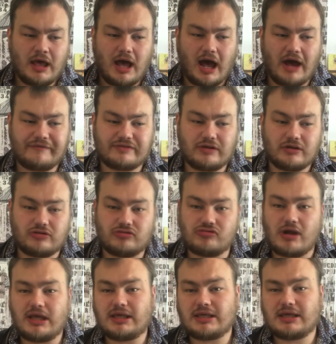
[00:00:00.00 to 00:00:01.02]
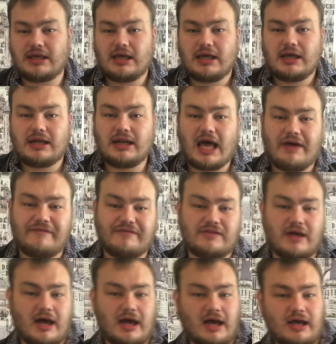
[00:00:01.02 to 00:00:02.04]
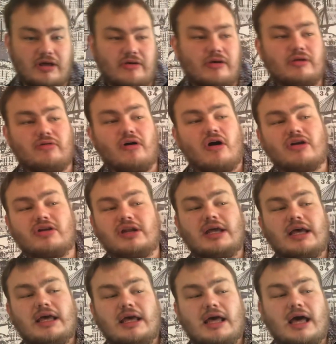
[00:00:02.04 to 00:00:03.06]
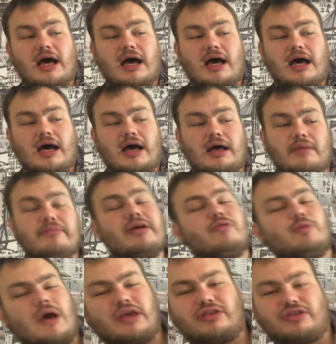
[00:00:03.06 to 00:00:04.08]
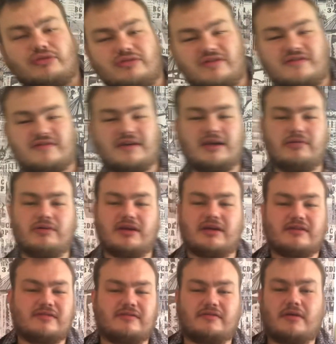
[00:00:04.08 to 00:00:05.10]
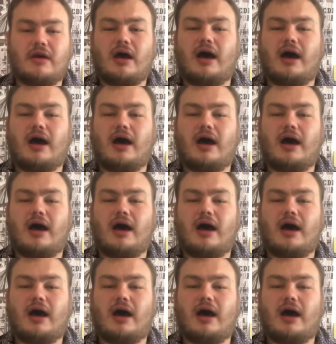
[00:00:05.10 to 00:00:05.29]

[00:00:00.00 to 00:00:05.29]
after Drake left earlier on, midway through the series.